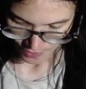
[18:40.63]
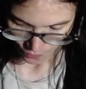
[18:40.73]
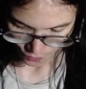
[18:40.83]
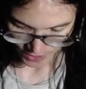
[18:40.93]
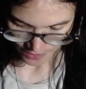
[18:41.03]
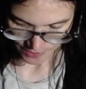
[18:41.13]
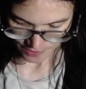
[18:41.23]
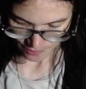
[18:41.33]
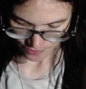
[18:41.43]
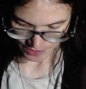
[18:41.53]
What
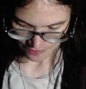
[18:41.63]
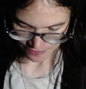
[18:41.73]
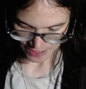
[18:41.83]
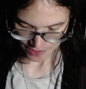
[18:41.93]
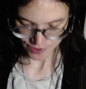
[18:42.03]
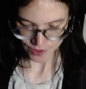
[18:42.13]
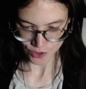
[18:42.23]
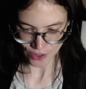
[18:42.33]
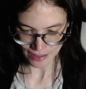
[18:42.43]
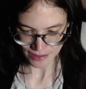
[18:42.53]
else? DVDs to
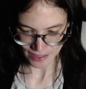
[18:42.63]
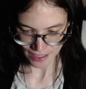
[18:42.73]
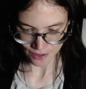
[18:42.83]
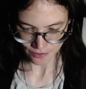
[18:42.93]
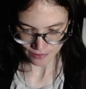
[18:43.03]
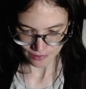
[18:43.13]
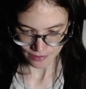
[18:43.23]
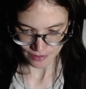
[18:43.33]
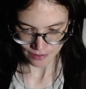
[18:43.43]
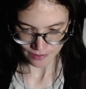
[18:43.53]
track down.
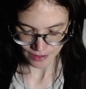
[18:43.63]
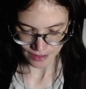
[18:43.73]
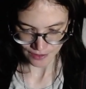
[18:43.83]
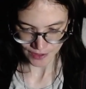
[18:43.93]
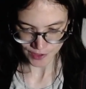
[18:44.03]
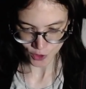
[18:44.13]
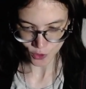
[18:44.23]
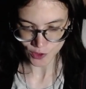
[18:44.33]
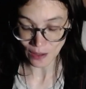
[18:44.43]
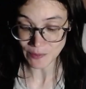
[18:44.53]
Yeah, there's
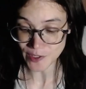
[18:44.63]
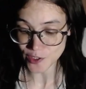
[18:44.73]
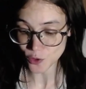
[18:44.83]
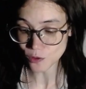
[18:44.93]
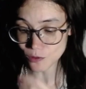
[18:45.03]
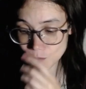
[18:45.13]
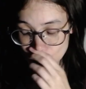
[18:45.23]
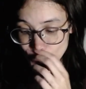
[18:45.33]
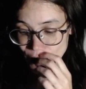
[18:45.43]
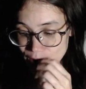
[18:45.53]
still... So I'm still
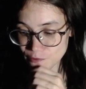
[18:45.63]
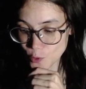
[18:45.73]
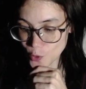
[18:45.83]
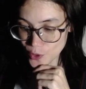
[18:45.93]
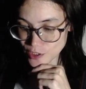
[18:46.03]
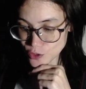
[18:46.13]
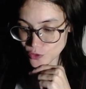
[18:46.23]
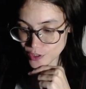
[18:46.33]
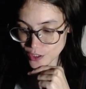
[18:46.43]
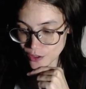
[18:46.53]
looking for
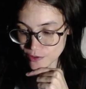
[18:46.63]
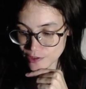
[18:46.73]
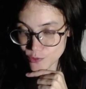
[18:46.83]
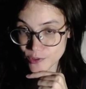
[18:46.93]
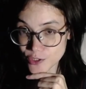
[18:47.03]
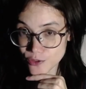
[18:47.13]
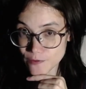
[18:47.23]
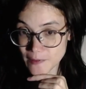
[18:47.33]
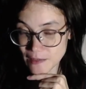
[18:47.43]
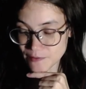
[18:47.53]
Yu-Gi-Oh! The
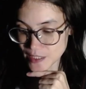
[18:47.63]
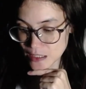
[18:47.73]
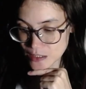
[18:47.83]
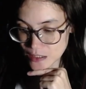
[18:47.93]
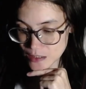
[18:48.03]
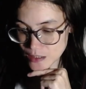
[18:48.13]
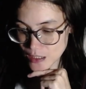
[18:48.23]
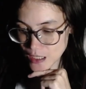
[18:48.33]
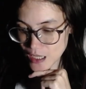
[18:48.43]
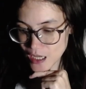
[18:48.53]
original 5 seasons.
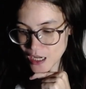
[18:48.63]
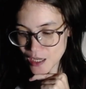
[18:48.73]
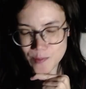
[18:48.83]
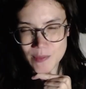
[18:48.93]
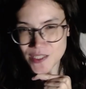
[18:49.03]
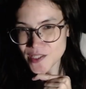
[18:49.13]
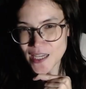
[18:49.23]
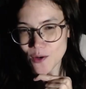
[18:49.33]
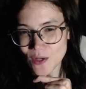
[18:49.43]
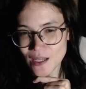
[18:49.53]
I missed
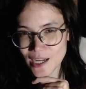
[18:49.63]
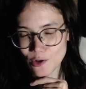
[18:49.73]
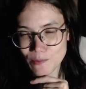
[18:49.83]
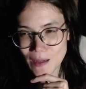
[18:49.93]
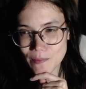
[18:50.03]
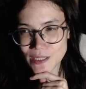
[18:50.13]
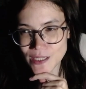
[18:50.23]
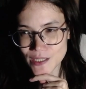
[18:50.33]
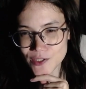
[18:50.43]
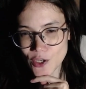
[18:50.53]
out one. Like, I remember
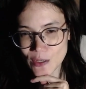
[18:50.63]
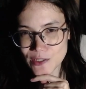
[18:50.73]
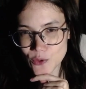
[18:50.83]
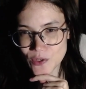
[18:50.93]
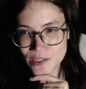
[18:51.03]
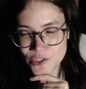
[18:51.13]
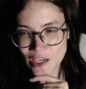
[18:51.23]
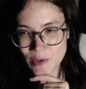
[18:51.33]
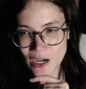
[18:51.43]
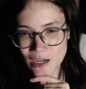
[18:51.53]
years ago I saw it in
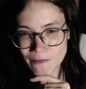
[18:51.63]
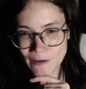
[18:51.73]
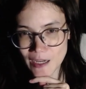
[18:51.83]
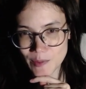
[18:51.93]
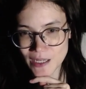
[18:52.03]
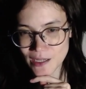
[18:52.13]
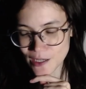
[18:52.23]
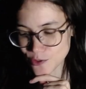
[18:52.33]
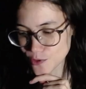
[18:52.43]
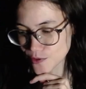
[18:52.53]
JB Hi-Fi, but
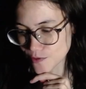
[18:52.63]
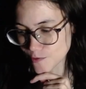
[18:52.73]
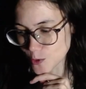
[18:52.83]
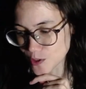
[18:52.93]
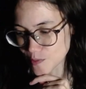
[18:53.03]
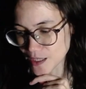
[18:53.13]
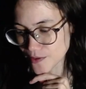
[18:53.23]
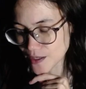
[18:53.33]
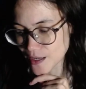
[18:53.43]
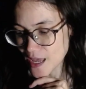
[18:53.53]
I couldn't afford it
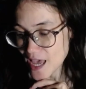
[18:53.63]
back then.